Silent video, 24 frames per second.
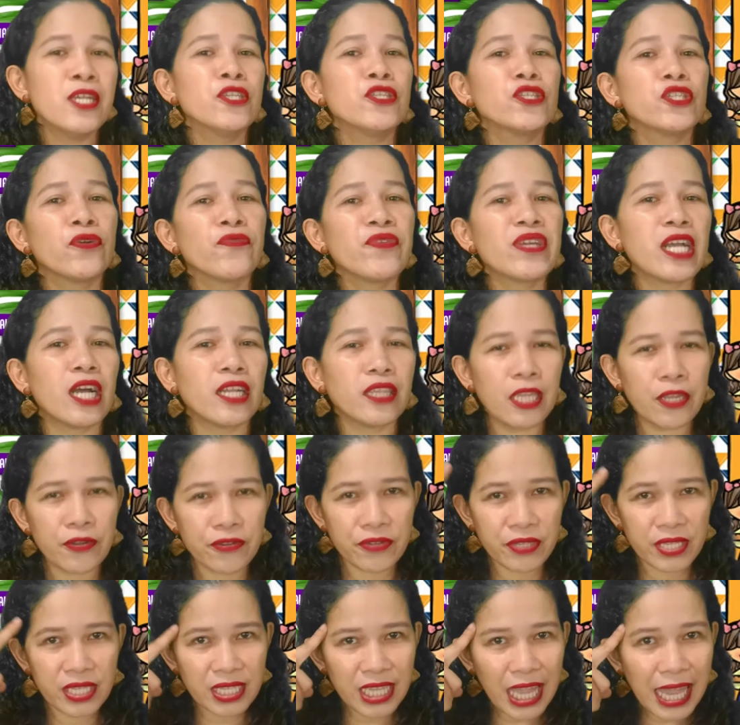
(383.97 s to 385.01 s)
So we got here
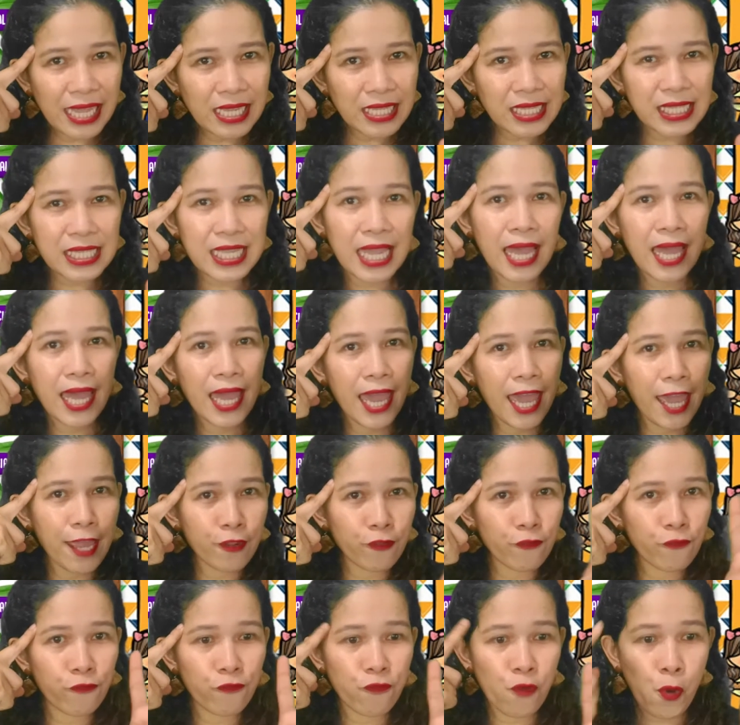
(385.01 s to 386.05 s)
6
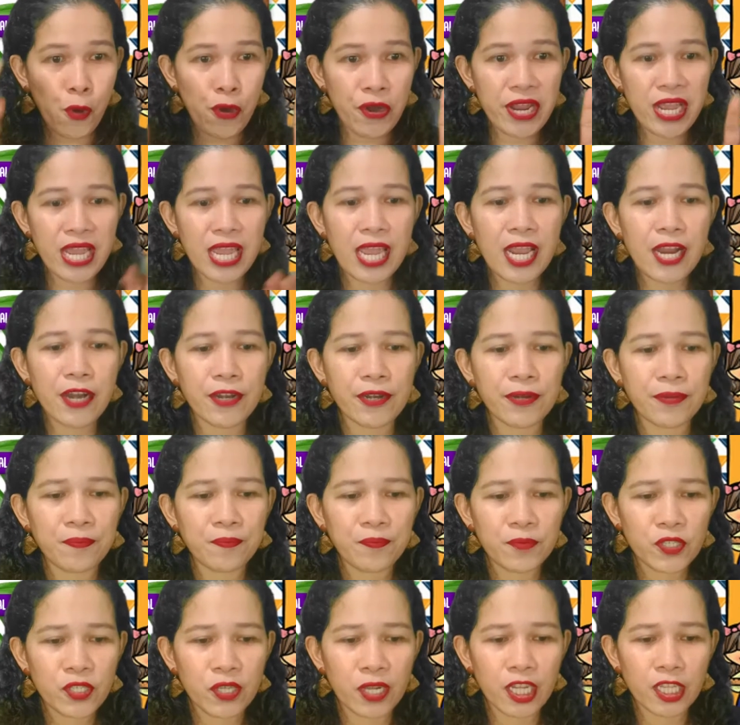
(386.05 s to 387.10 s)
and 4 here.
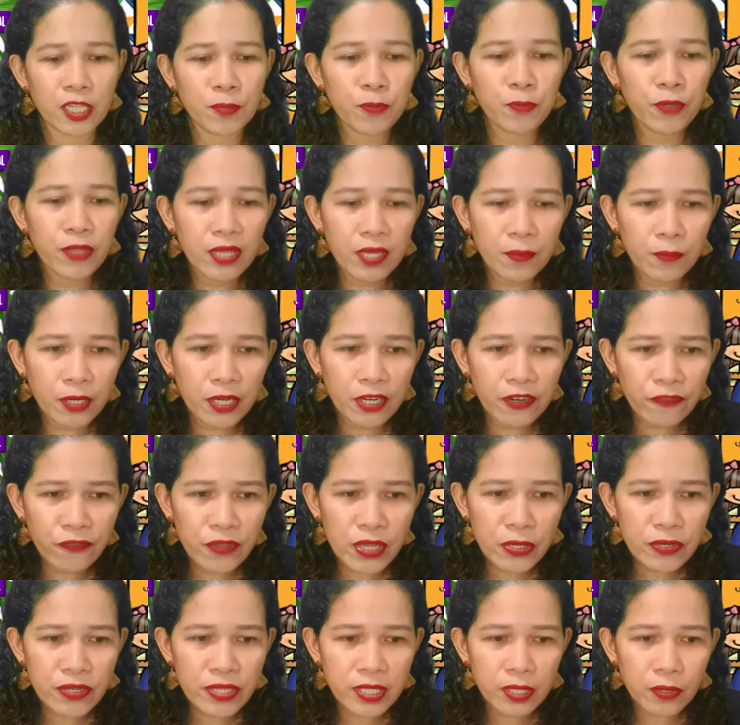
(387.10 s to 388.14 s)
So let's put them on our
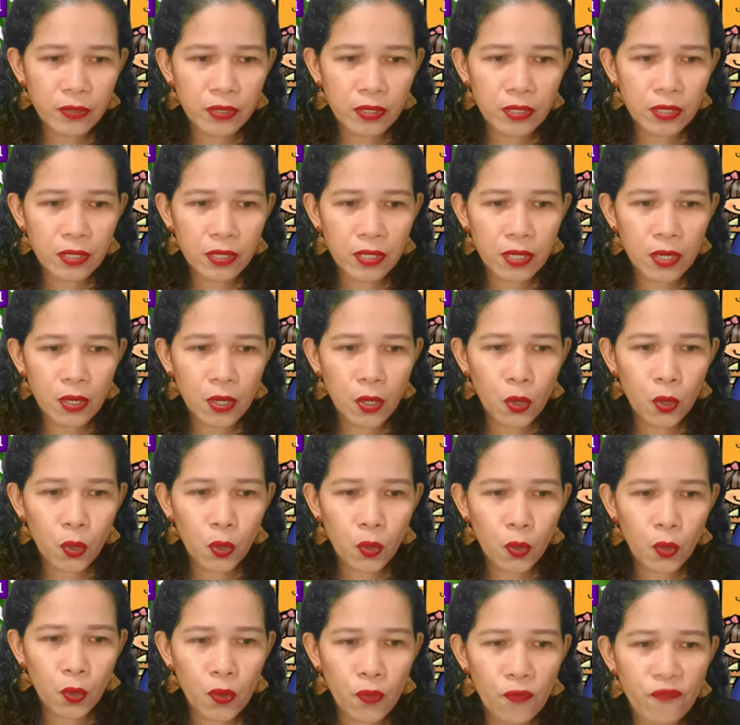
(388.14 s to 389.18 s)
fingers. Now
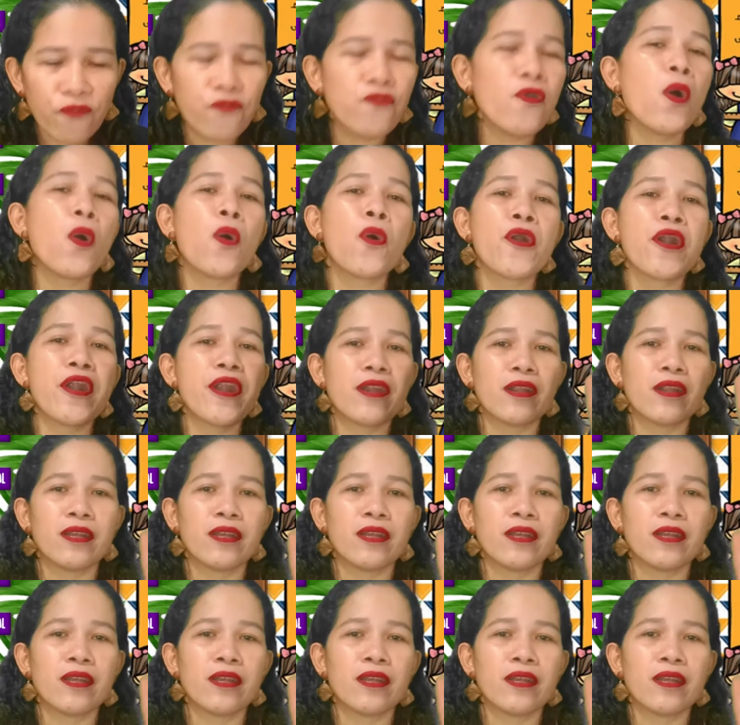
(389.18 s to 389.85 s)
go 4.